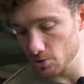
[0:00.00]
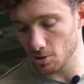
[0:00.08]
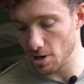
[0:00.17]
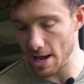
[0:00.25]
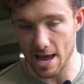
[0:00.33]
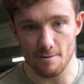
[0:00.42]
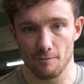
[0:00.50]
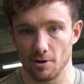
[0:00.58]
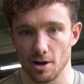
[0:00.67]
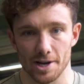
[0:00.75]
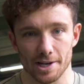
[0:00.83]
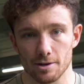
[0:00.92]
just gonna aim for
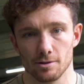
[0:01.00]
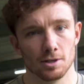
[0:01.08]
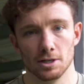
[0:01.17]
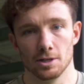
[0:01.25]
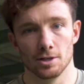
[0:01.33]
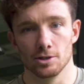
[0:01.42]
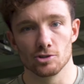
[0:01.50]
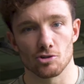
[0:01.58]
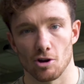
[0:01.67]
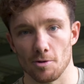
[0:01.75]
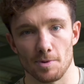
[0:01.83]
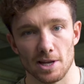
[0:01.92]
like,
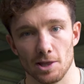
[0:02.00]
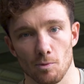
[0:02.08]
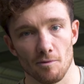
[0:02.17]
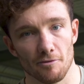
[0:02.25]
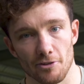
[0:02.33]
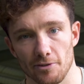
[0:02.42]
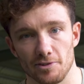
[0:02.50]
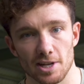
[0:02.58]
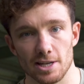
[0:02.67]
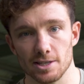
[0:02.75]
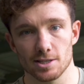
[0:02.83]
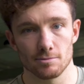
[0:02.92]
trying to be in the
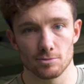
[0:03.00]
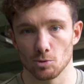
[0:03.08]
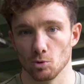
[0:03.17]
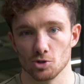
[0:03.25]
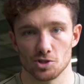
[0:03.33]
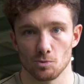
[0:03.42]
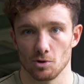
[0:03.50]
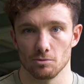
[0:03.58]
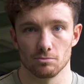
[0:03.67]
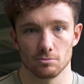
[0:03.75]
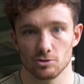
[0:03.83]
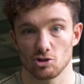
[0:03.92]
150s towards
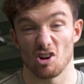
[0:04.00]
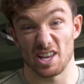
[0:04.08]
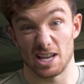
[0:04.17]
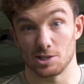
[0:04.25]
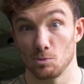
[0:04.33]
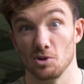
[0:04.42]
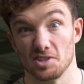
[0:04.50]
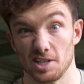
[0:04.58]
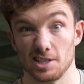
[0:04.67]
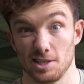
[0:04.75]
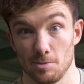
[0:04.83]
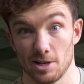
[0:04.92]
trying to get to 160